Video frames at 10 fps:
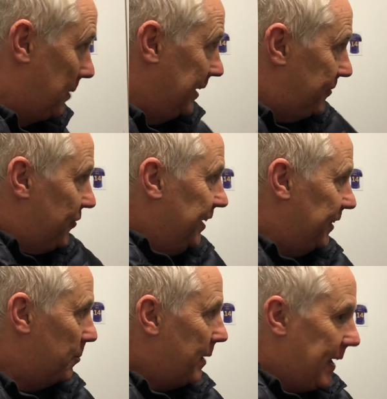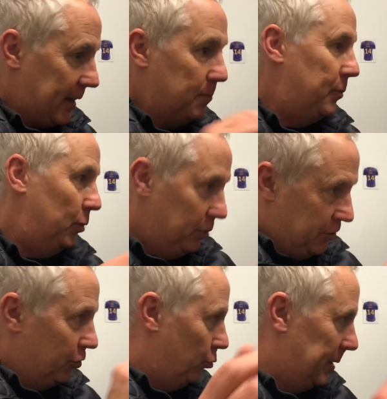played three at the back and pulled the
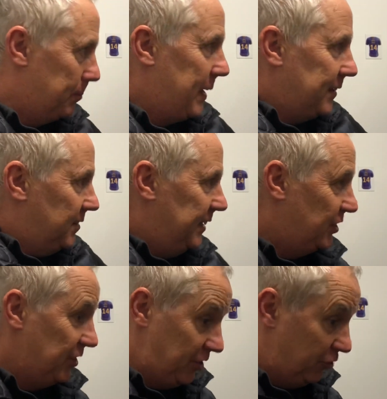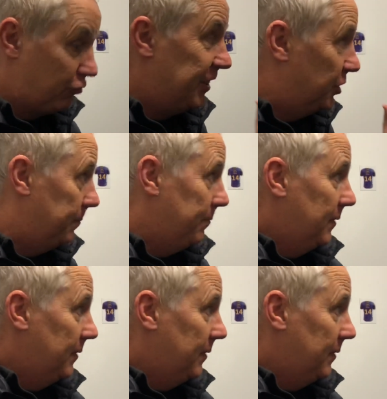two wing backs in just to stretch them.